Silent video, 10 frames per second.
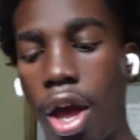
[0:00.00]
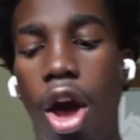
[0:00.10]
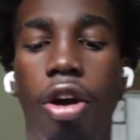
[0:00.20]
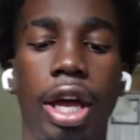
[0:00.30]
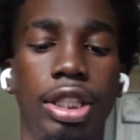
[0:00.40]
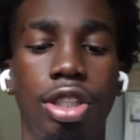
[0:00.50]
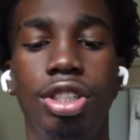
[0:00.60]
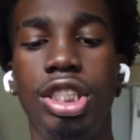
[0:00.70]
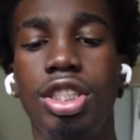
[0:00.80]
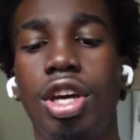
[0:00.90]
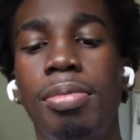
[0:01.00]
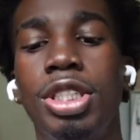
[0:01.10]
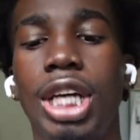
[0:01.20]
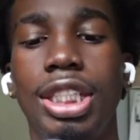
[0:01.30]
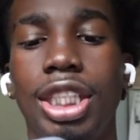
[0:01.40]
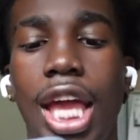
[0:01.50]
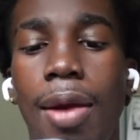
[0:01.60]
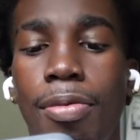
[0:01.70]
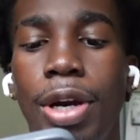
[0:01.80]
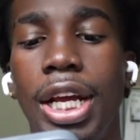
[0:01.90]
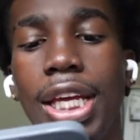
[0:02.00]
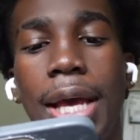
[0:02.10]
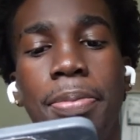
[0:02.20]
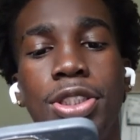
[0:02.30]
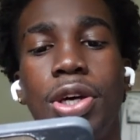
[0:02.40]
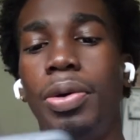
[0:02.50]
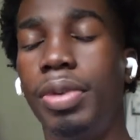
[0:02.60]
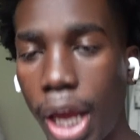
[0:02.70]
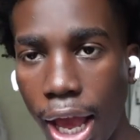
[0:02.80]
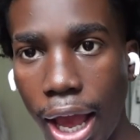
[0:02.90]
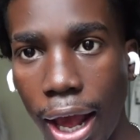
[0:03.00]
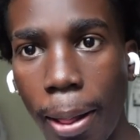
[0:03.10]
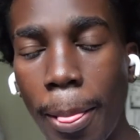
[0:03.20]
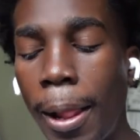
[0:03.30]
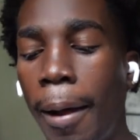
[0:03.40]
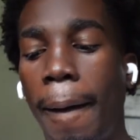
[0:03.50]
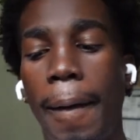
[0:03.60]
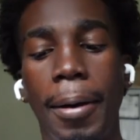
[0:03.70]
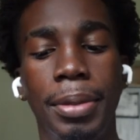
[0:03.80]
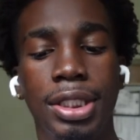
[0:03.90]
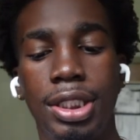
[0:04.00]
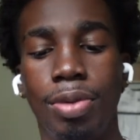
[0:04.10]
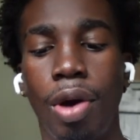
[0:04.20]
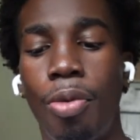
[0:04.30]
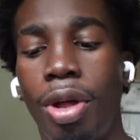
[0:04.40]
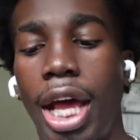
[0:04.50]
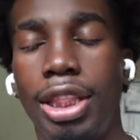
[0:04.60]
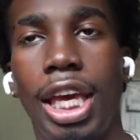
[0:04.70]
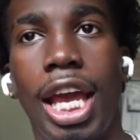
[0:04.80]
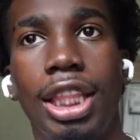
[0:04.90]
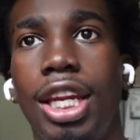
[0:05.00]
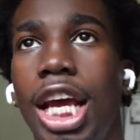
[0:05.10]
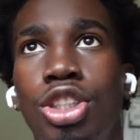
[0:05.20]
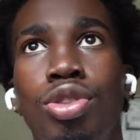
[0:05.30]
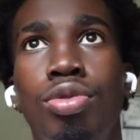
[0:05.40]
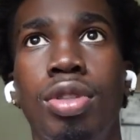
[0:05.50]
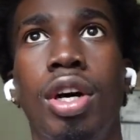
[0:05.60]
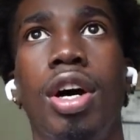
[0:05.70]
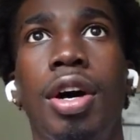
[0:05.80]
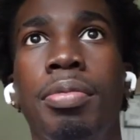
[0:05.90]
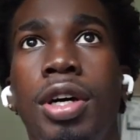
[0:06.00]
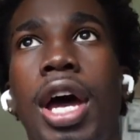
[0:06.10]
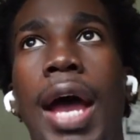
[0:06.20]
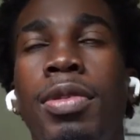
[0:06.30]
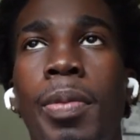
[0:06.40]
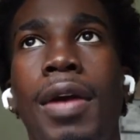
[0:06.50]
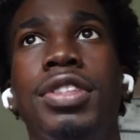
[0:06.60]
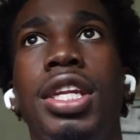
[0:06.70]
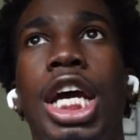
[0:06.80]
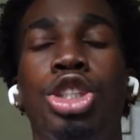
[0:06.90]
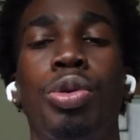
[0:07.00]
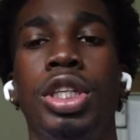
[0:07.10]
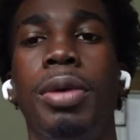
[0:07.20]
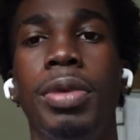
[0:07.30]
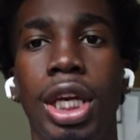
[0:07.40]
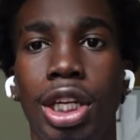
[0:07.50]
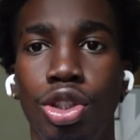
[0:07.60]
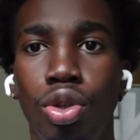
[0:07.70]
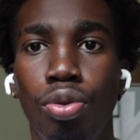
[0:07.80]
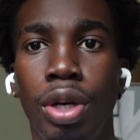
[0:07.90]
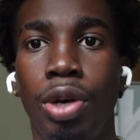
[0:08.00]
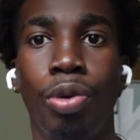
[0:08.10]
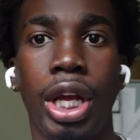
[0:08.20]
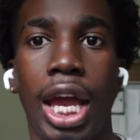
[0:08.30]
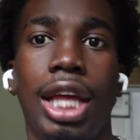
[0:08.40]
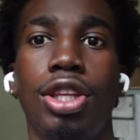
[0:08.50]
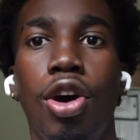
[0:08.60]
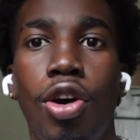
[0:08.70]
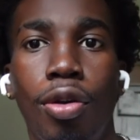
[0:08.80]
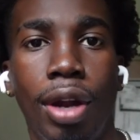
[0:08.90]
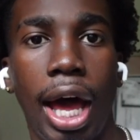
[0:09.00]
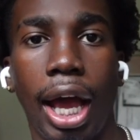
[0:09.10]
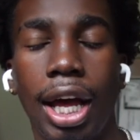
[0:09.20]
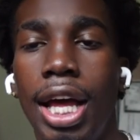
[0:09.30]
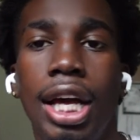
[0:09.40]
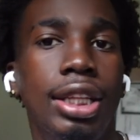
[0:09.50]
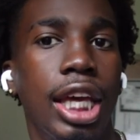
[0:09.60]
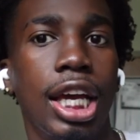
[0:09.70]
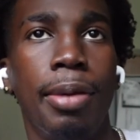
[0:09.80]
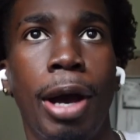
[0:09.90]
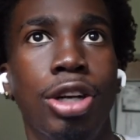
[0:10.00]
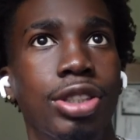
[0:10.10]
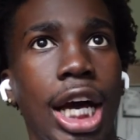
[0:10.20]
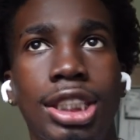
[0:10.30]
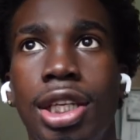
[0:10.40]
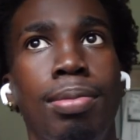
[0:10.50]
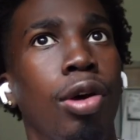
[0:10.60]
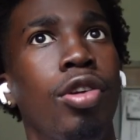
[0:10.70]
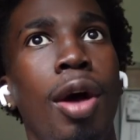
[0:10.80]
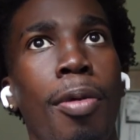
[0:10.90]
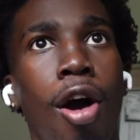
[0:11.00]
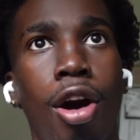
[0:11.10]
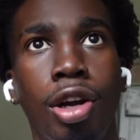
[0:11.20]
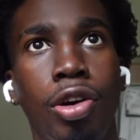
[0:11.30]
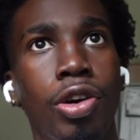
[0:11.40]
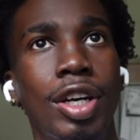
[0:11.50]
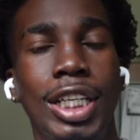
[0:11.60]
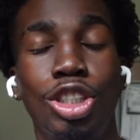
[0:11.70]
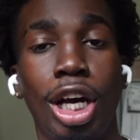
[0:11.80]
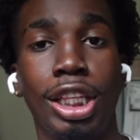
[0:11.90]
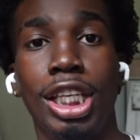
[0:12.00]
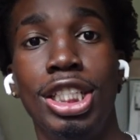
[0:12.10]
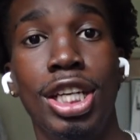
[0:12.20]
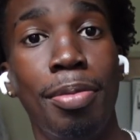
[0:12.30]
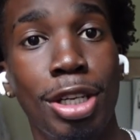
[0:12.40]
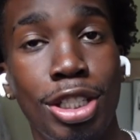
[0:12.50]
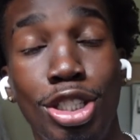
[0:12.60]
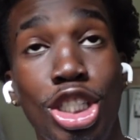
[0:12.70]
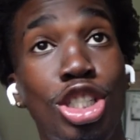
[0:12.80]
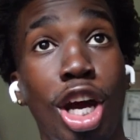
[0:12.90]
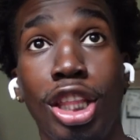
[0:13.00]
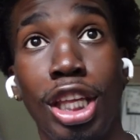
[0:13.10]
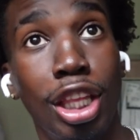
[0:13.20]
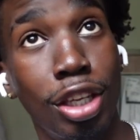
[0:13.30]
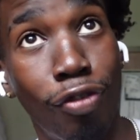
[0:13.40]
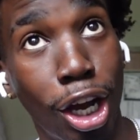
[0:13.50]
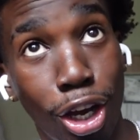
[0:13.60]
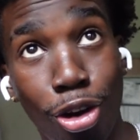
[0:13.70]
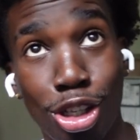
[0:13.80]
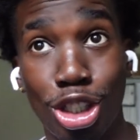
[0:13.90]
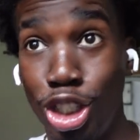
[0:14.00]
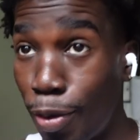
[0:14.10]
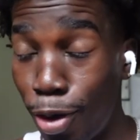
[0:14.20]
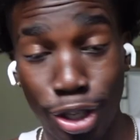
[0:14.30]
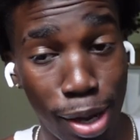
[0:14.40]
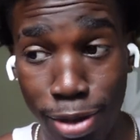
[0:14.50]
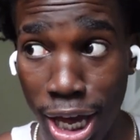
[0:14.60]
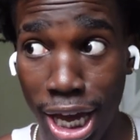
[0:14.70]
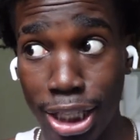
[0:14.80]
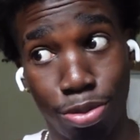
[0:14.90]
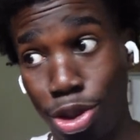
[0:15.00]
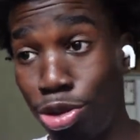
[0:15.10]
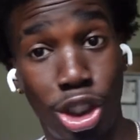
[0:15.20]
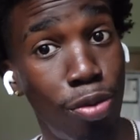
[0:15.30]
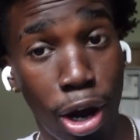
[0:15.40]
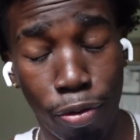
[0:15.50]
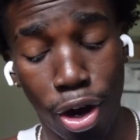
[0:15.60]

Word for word: Okay, so this is gonna be Jocelyn Cabaret episode 9. This is the one where, like, they had the natural, the aftermath to natural and Yummy getting into it, and when they got the whole, like, thing about Jocelyn blowing up on all the girls, they tried to get Yummy to, she tried to get the fucking girl to jump on Yummy ass, which she went